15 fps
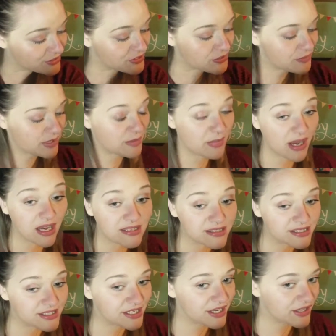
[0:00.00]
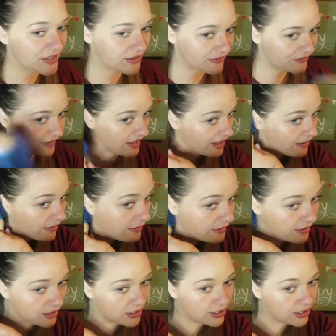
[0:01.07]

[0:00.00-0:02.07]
to be positive, and,